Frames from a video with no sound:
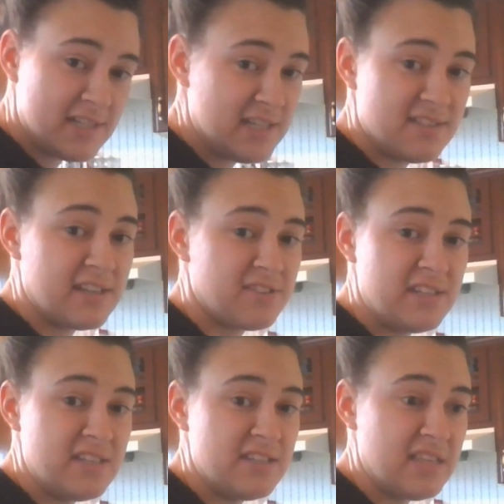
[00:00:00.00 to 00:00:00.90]

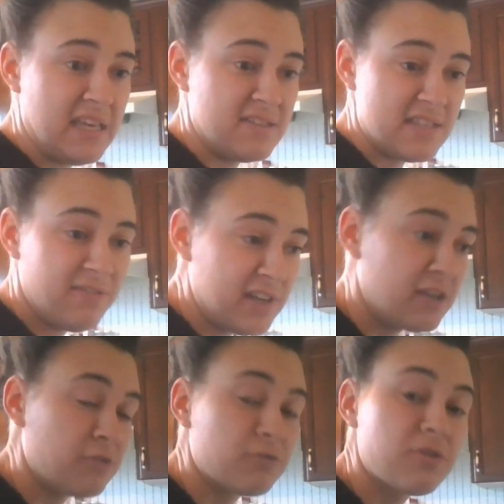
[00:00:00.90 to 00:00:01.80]
1860s and
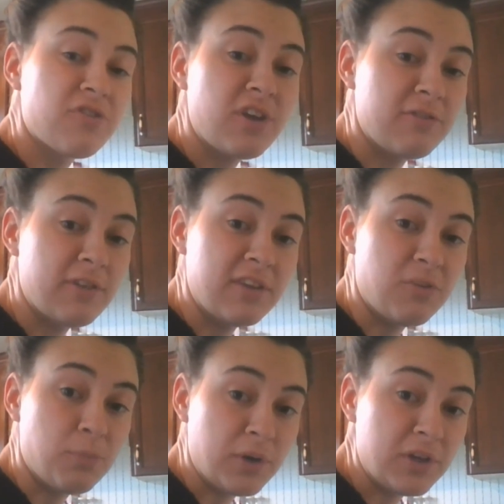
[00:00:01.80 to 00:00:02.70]
1700 stuff
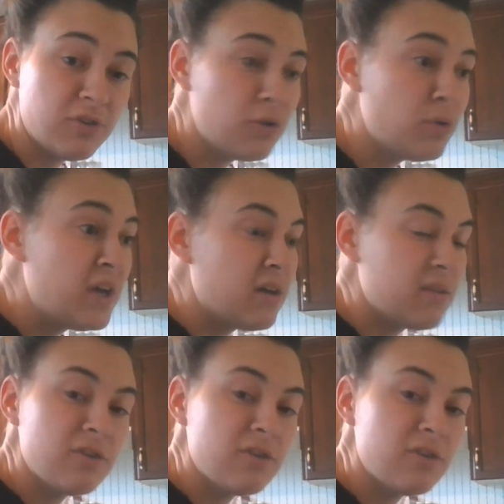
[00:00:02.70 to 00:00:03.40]
at this point too.